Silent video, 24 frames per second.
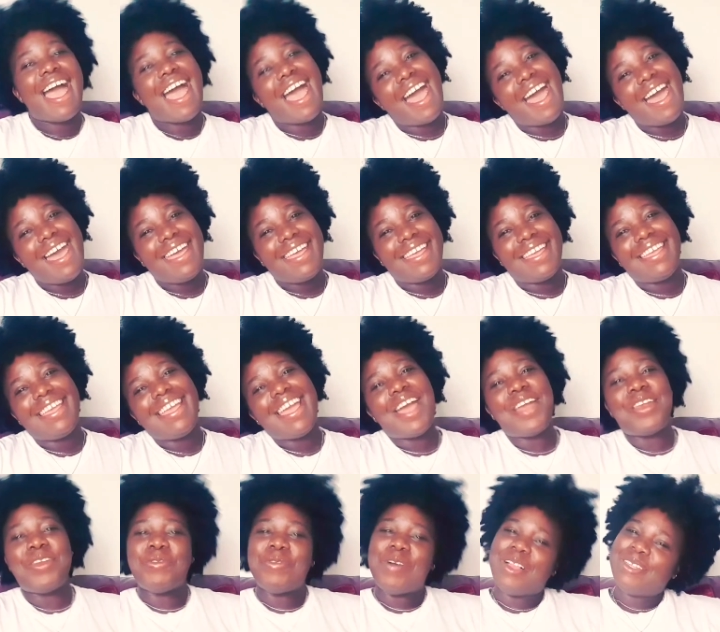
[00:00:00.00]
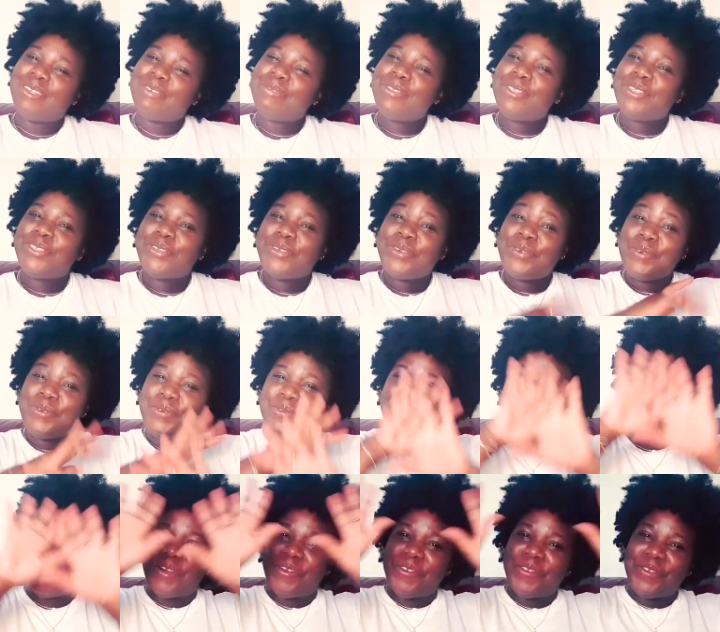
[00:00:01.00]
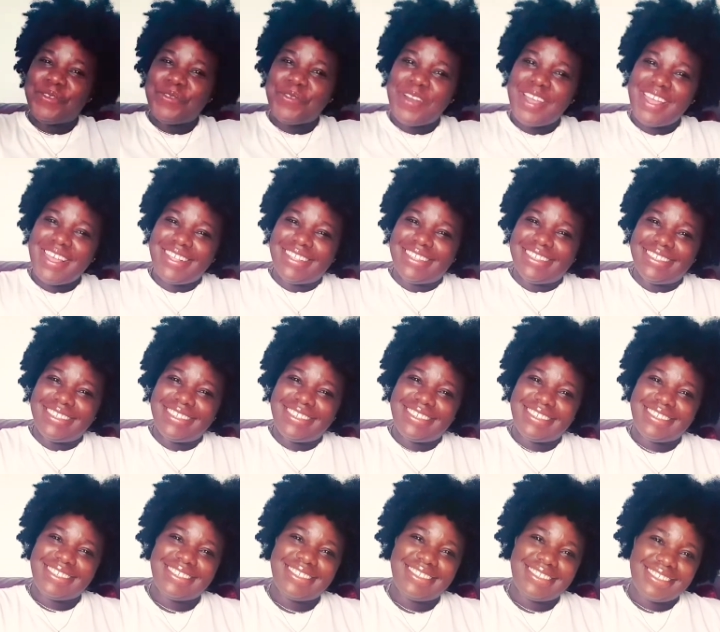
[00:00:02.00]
Hi, and welcome to Woven Worlds.